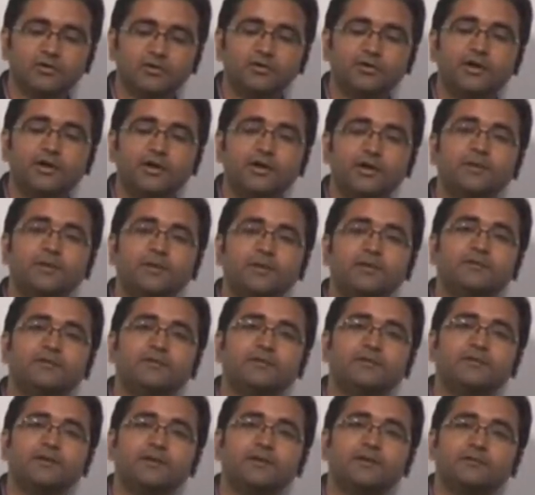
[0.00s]
to determine
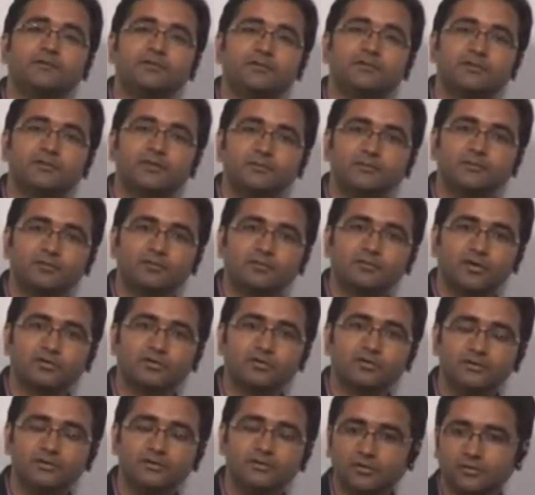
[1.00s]
whether the given system is
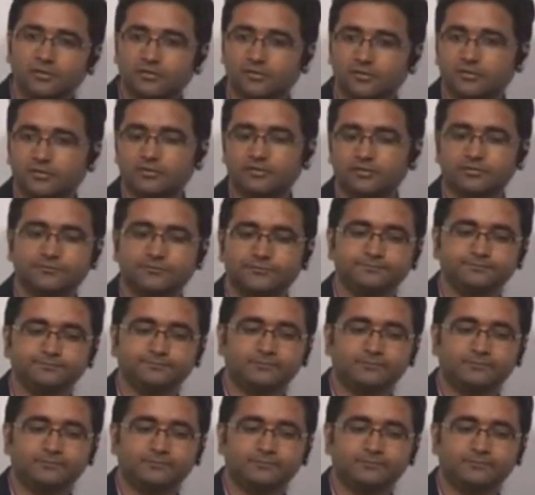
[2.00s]
causal or not.